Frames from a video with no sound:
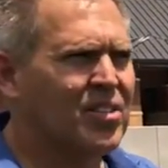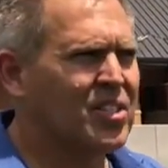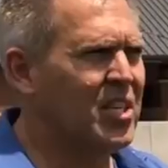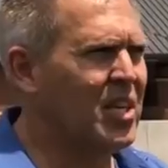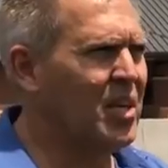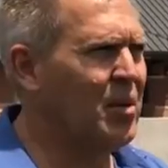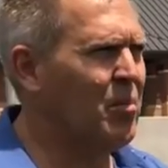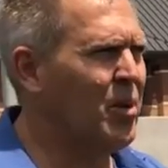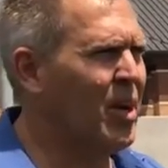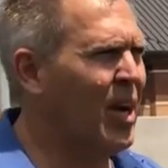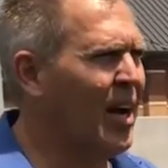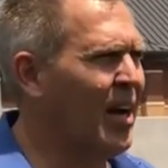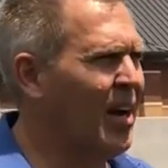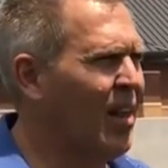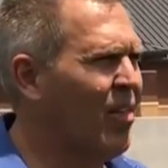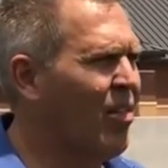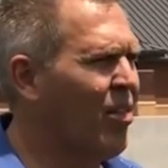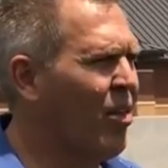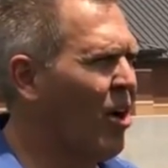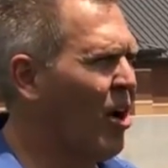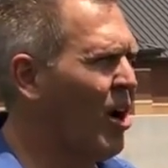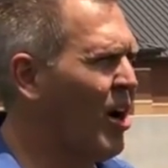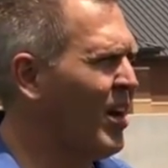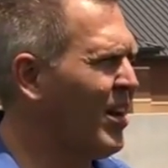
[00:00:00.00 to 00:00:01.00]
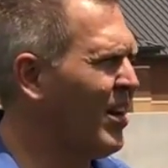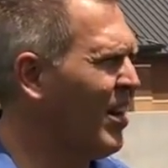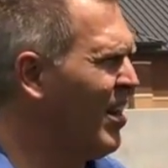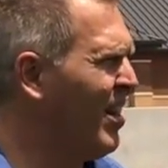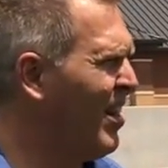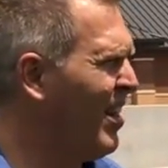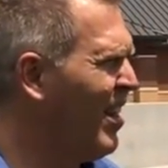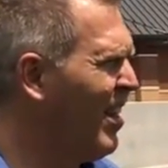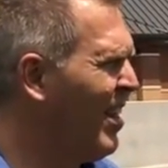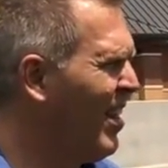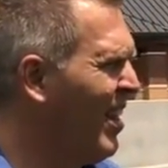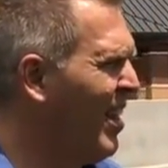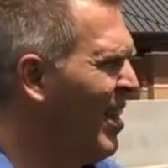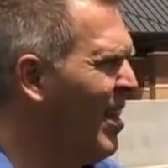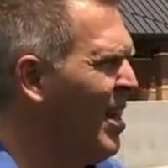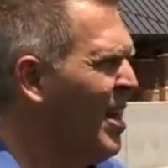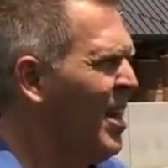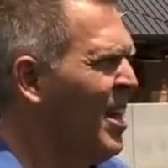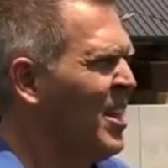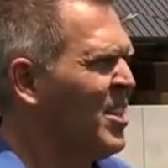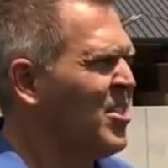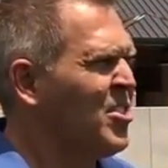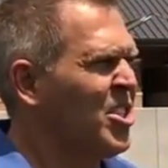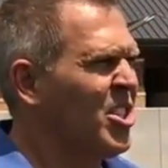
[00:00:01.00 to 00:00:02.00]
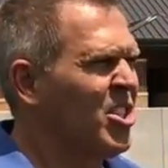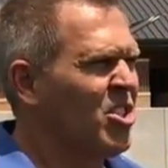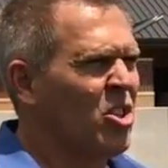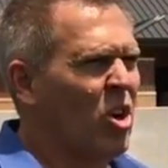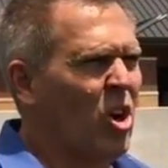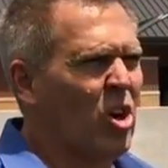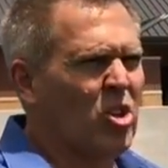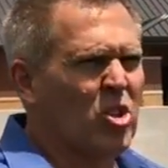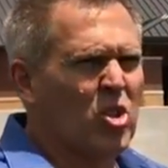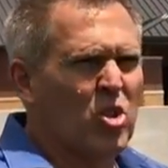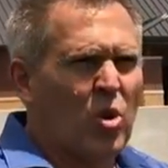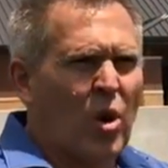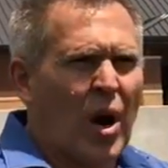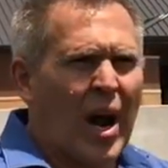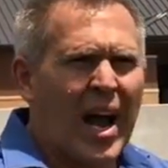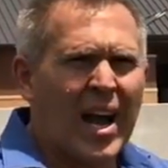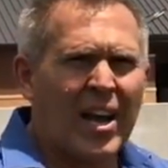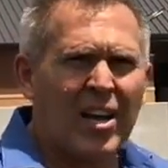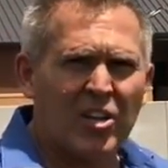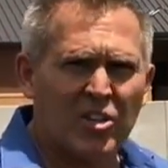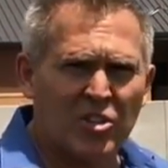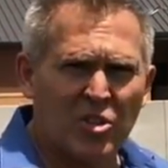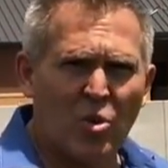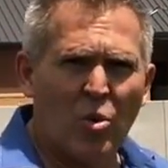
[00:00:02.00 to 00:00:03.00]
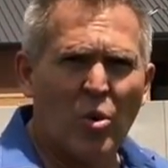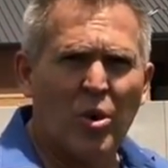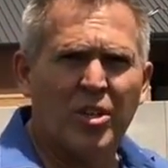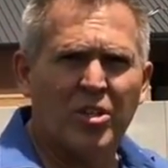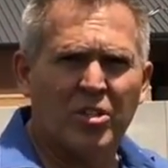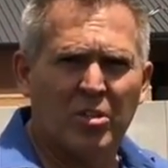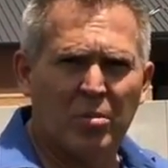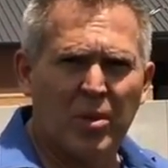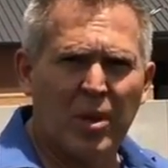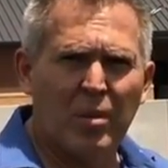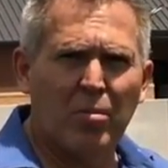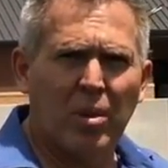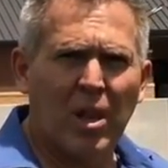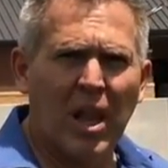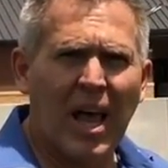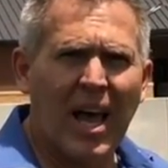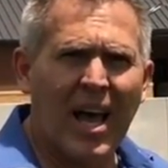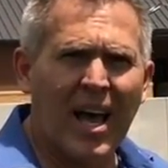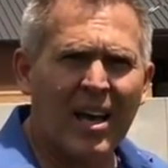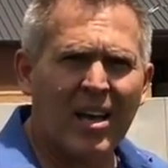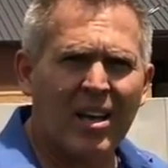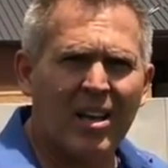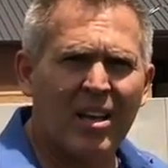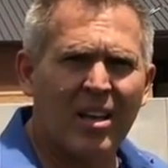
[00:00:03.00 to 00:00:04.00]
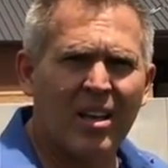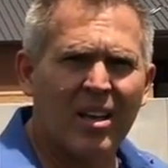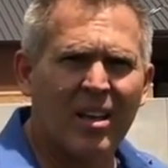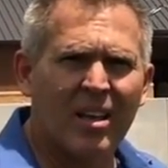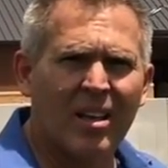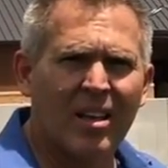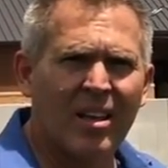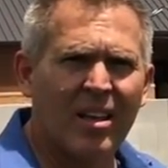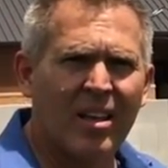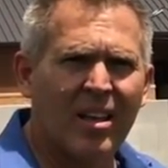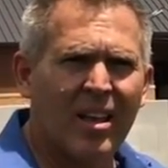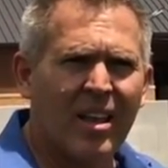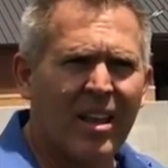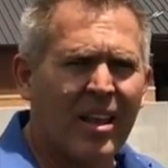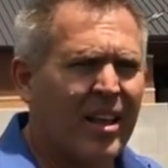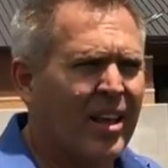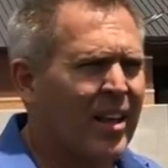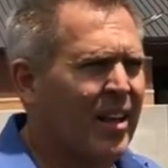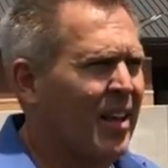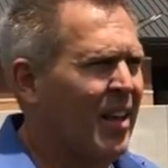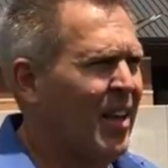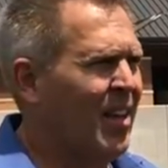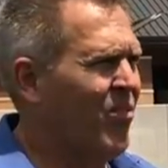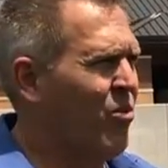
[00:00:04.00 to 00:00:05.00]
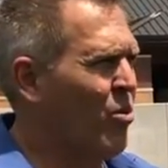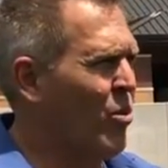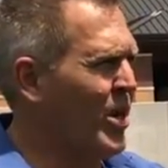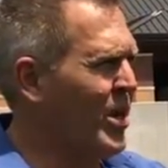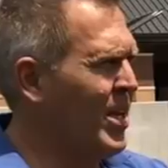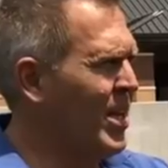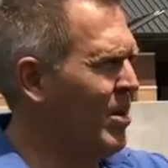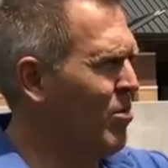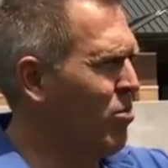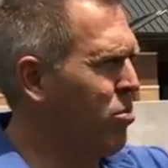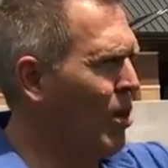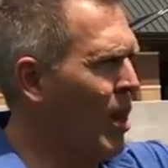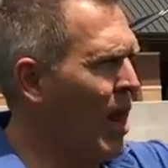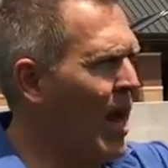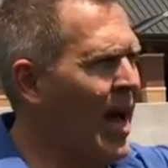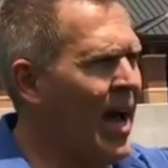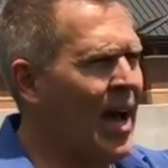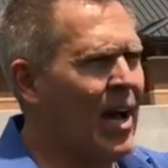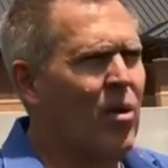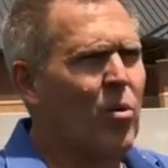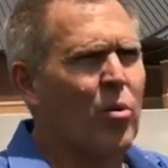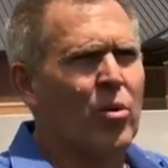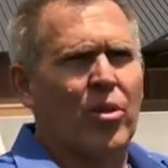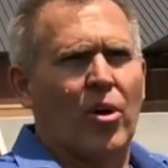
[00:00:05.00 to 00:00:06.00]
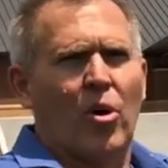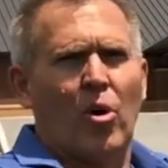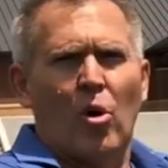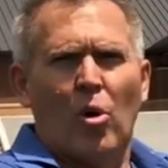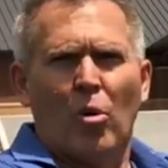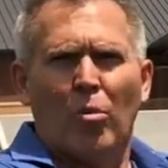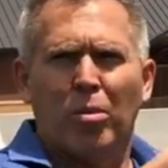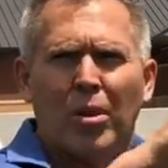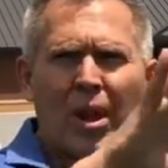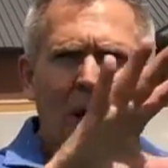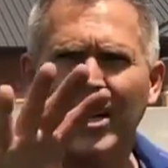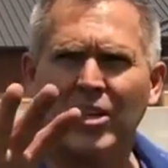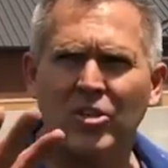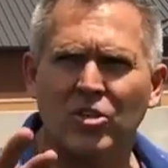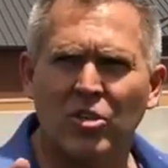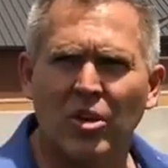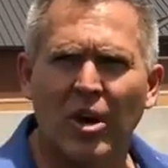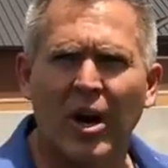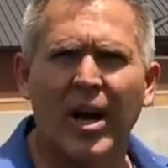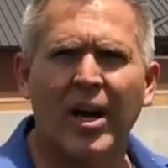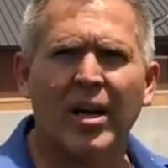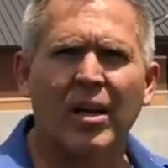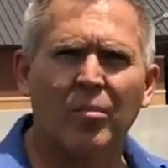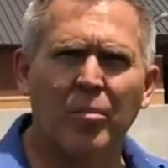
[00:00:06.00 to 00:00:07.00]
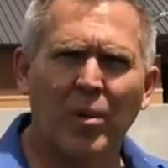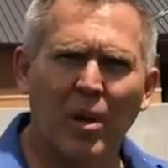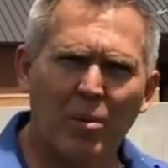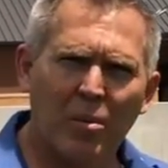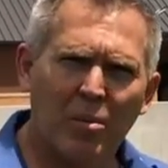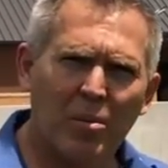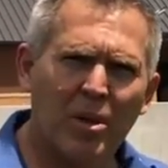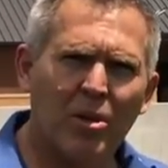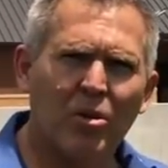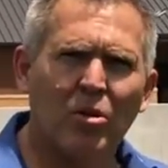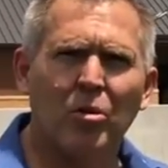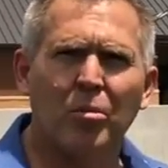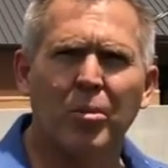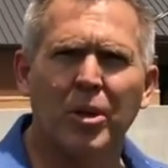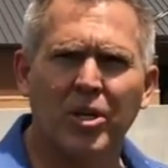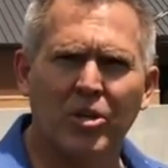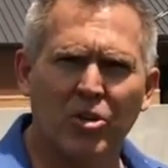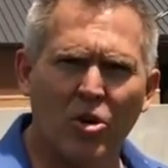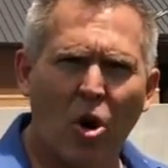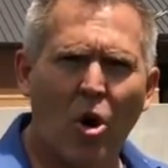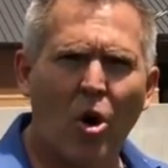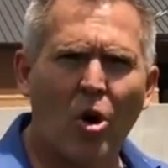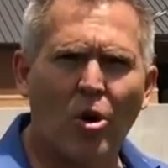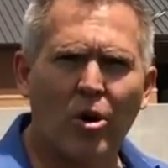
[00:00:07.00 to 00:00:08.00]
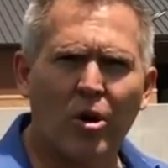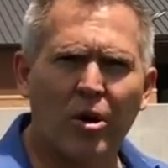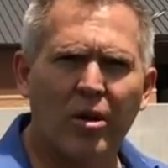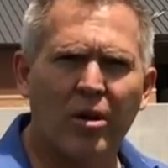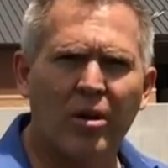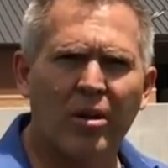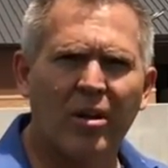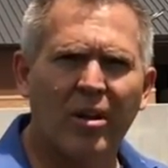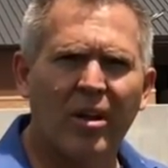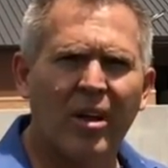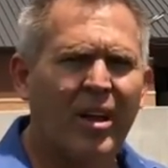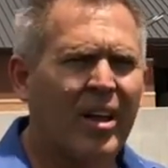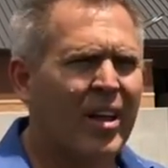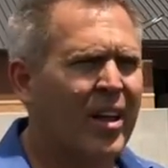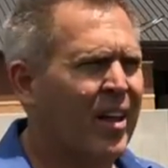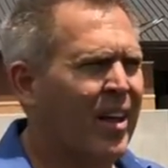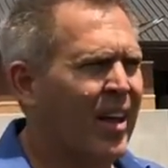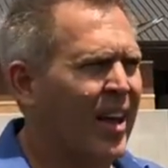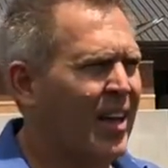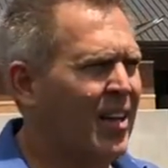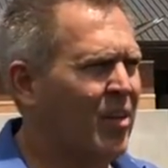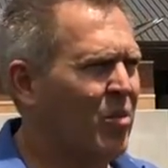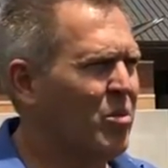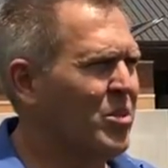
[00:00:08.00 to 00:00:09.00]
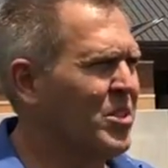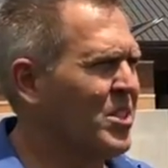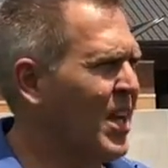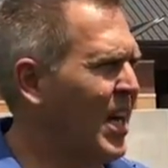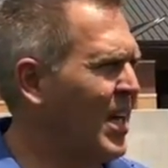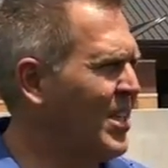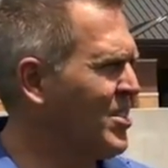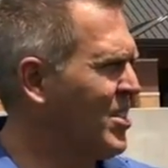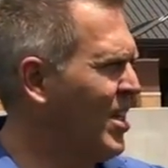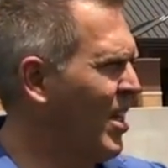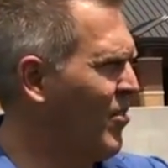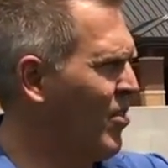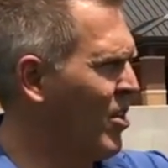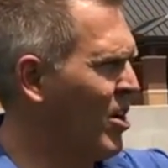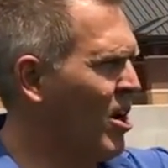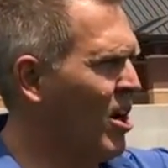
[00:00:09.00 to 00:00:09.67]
team kind of thought, since our track is going to be black, if we did black with a whole black track, maybe be a little bit dark. And it was nice to have the